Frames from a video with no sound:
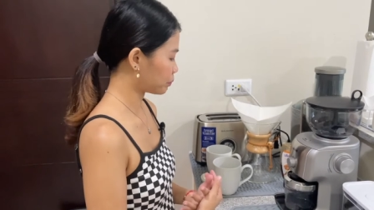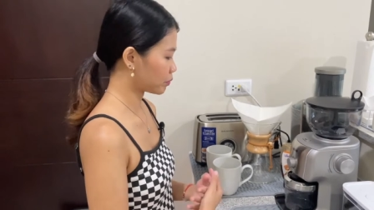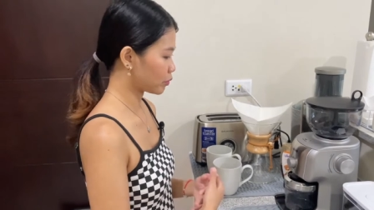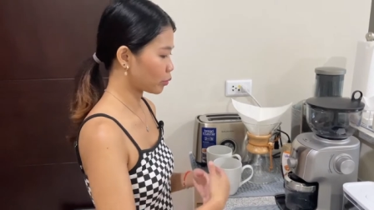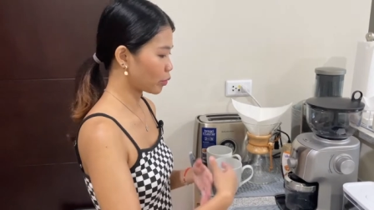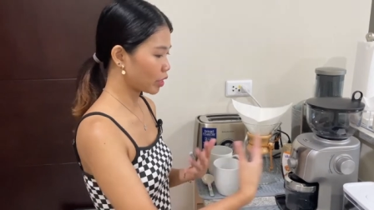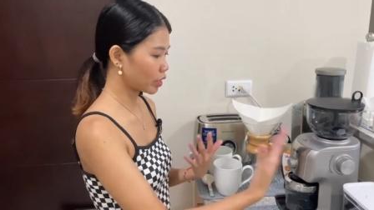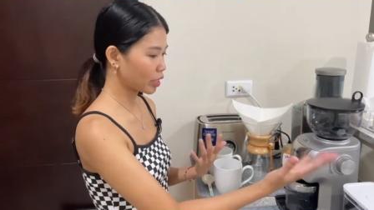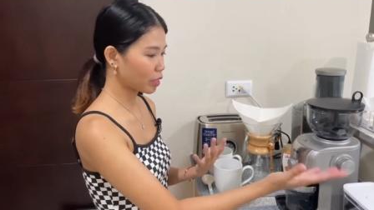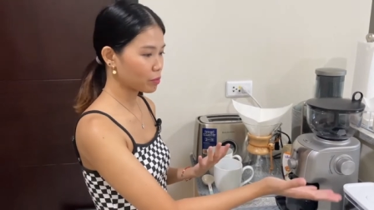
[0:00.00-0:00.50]

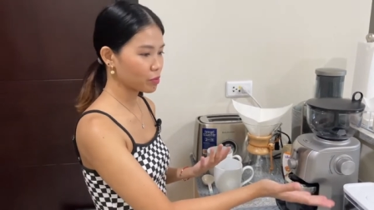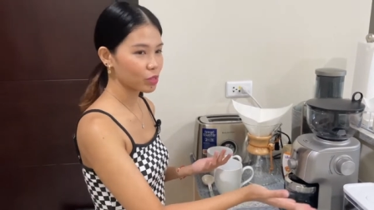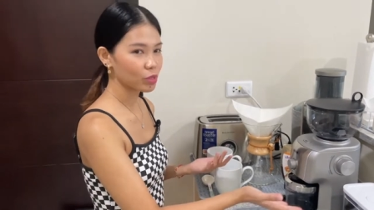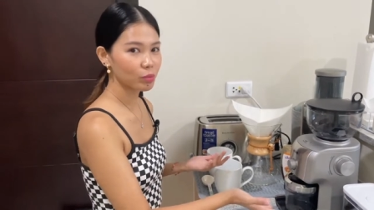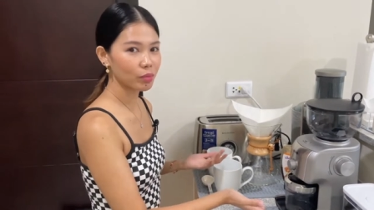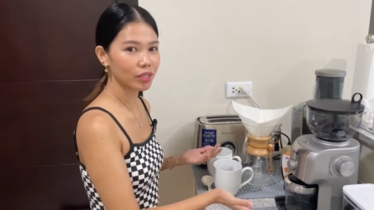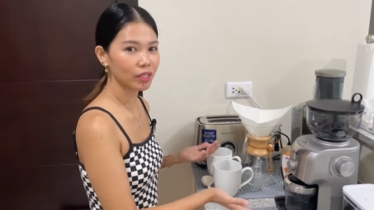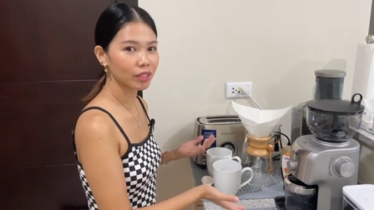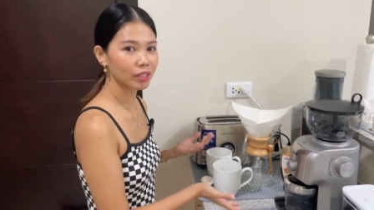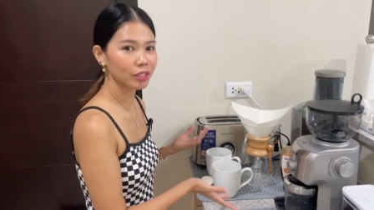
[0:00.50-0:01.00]
welcome to
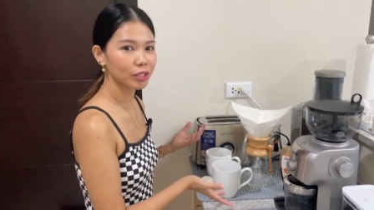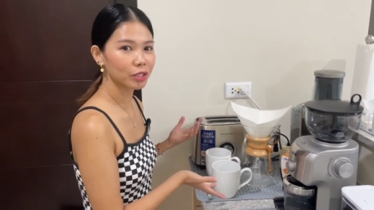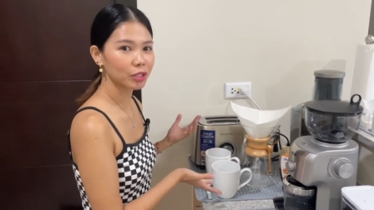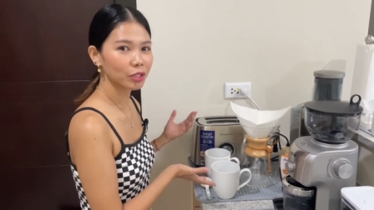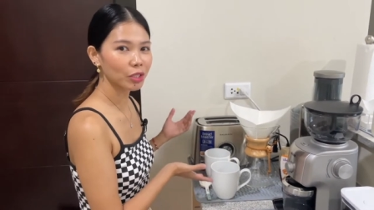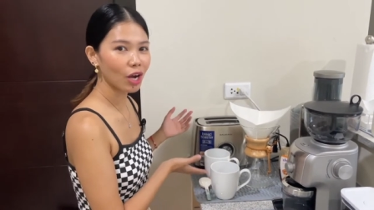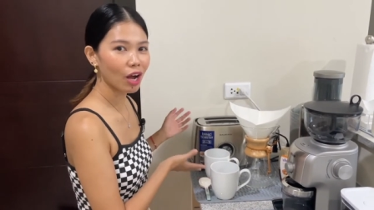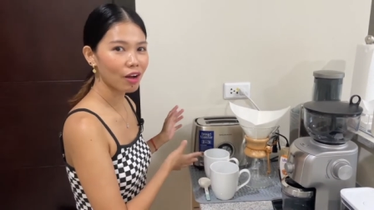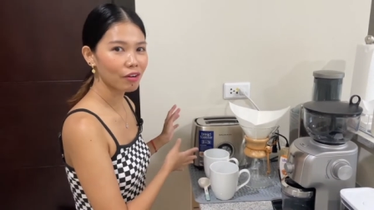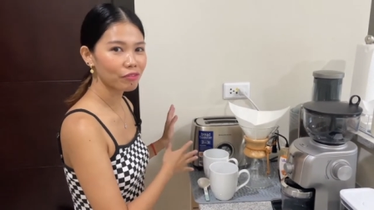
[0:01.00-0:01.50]
my little
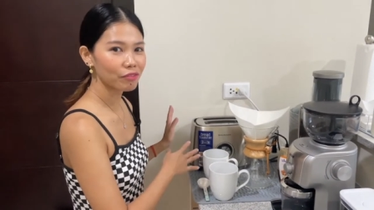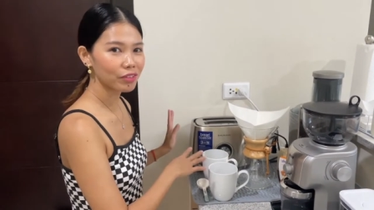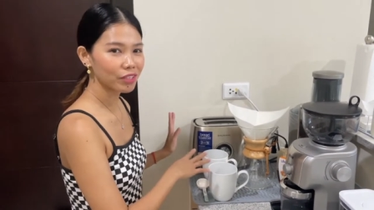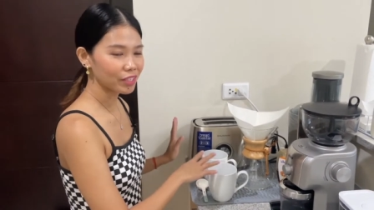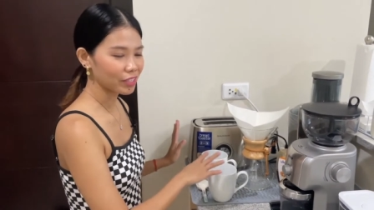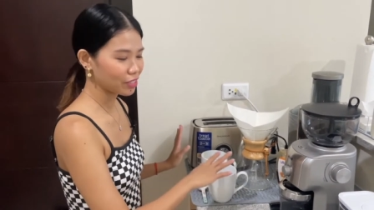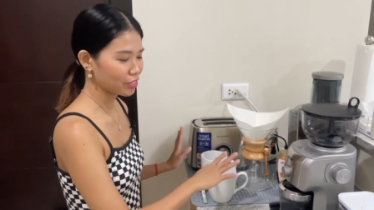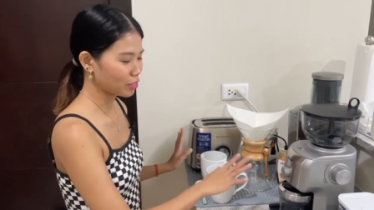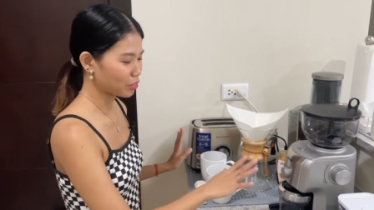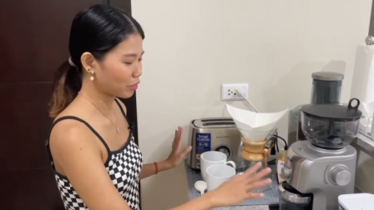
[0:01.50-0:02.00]
coffee